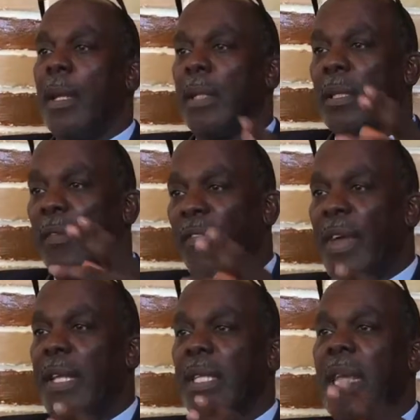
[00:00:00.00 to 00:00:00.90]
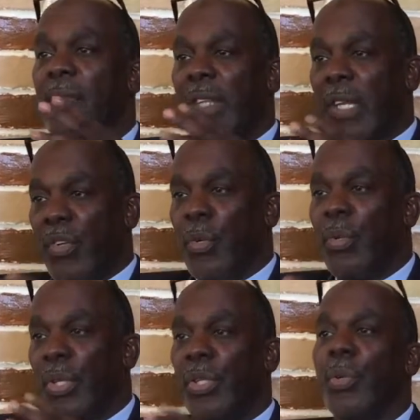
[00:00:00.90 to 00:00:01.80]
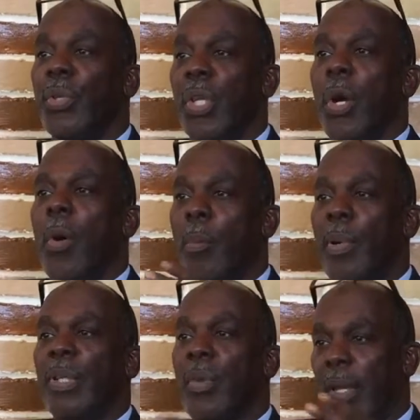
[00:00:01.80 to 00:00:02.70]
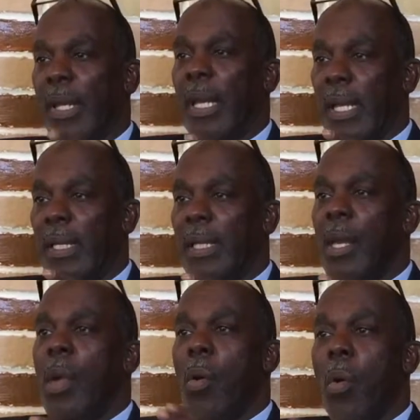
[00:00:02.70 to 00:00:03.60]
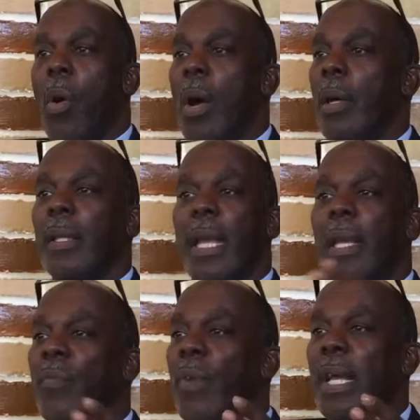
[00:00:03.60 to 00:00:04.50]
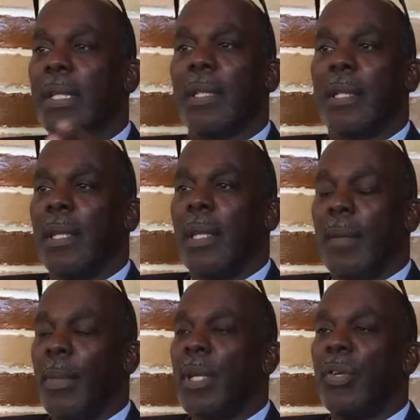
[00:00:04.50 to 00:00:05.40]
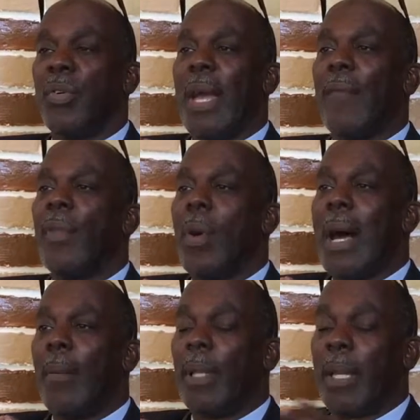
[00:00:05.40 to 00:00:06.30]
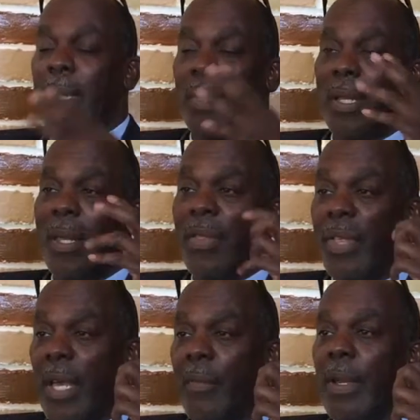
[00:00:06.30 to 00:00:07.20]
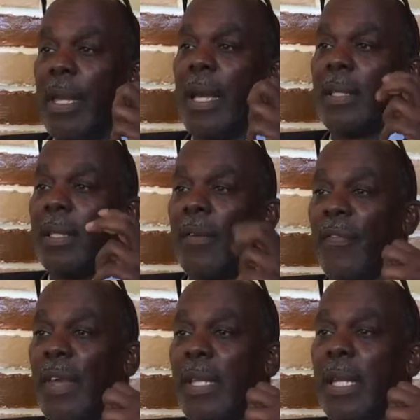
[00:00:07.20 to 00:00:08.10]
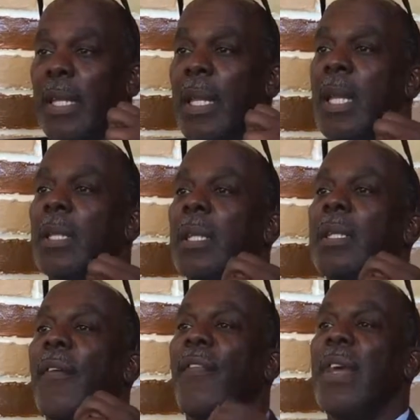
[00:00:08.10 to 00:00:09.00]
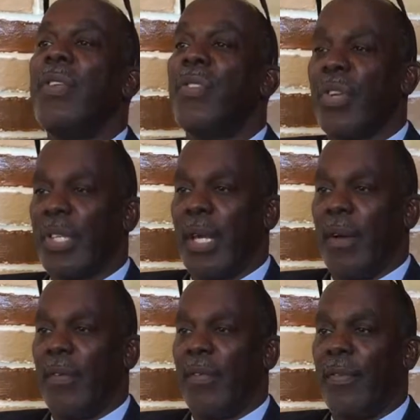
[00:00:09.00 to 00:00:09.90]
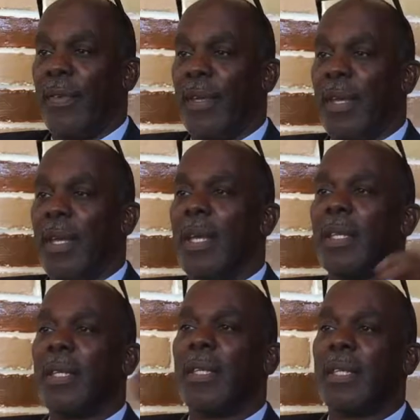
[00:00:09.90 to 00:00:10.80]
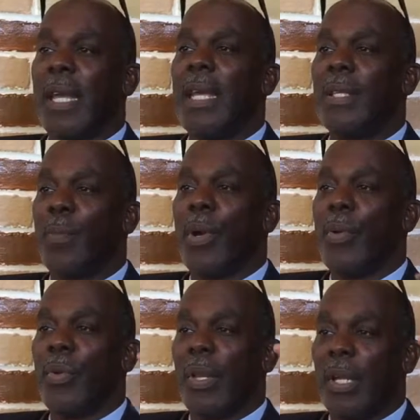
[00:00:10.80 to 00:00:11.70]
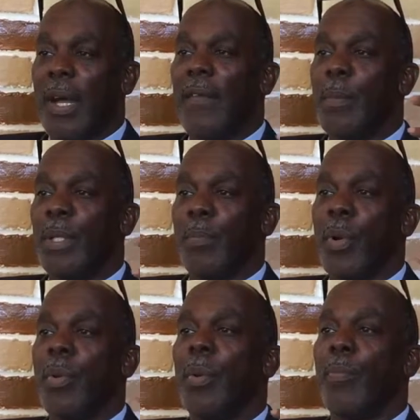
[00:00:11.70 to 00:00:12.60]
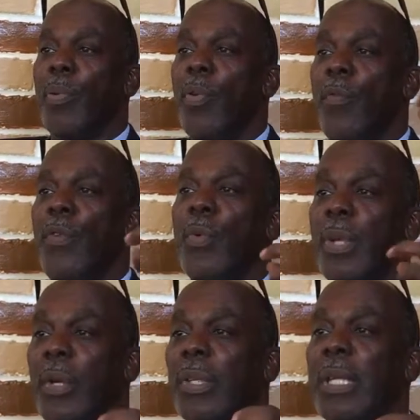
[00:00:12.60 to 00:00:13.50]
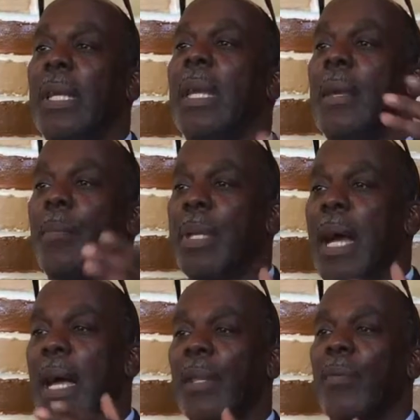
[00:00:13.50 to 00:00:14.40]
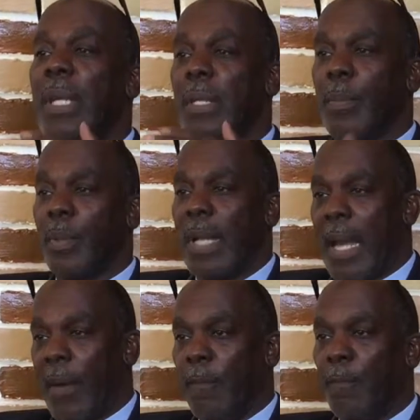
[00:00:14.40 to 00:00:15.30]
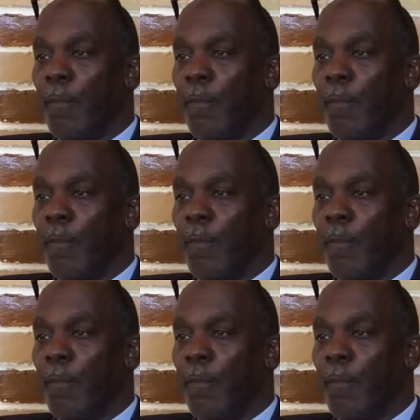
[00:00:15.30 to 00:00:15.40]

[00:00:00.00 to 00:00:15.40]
the defense, if they choose to do so, puts on a case, or they can rest, because you have no obligation in theory as a defendant to defend yourself. It's the state's burden or the government's burden to prove you guilty beyond a reasonable doubt.